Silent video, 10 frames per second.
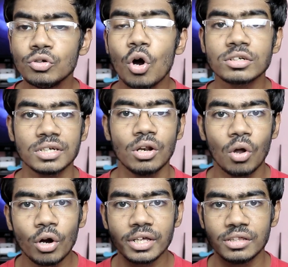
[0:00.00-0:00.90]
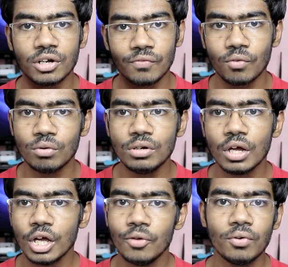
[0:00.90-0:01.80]
talks a lot in their
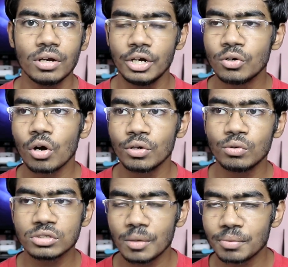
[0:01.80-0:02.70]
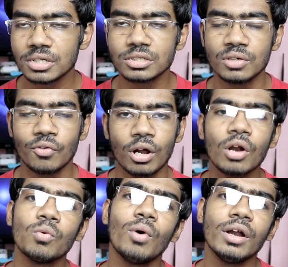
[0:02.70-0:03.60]
phone, if you're really talking to a person for
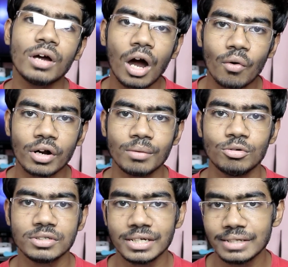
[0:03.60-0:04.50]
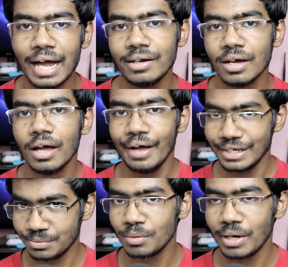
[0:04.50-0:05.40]
around 1 hour and more than that,
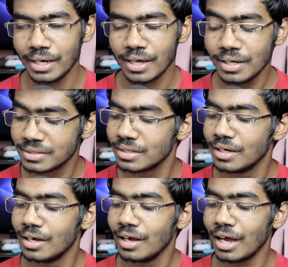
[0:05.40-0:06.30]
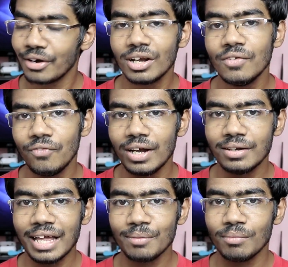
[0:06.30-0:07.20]
as per my case, I really
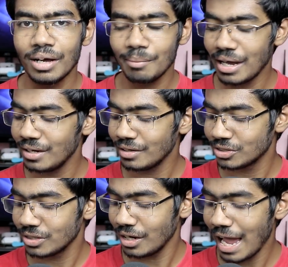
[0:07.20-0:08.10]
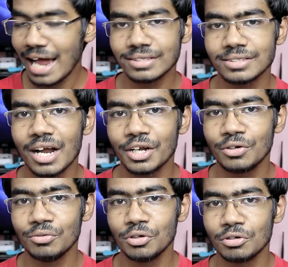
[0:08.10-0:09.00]
felt that my hand
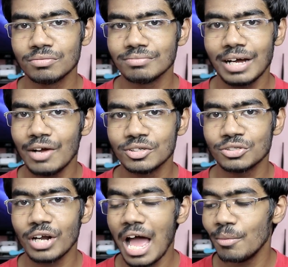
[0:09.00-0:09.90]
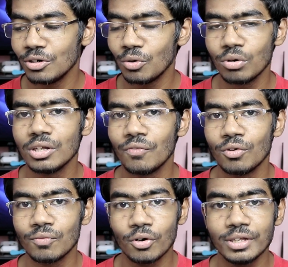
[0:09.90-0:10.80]
started to, I was not able to hold the
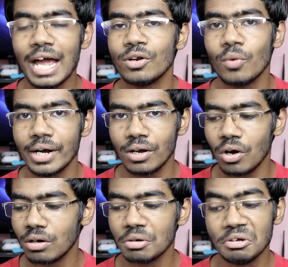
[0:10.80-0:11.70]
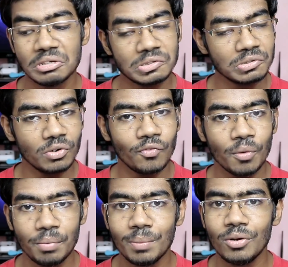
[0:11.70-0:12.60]
phone for that quite long. So
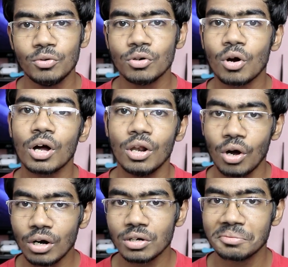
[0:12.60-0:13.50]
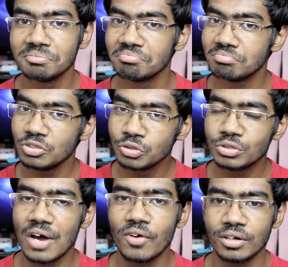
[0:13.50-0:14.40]
for people who talk a lot, you
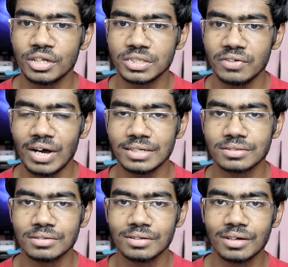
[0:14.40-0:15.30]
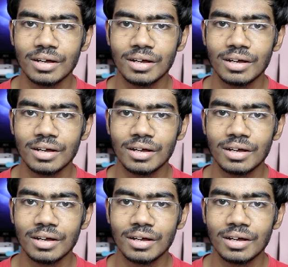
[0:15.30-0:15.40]
should avoid this device.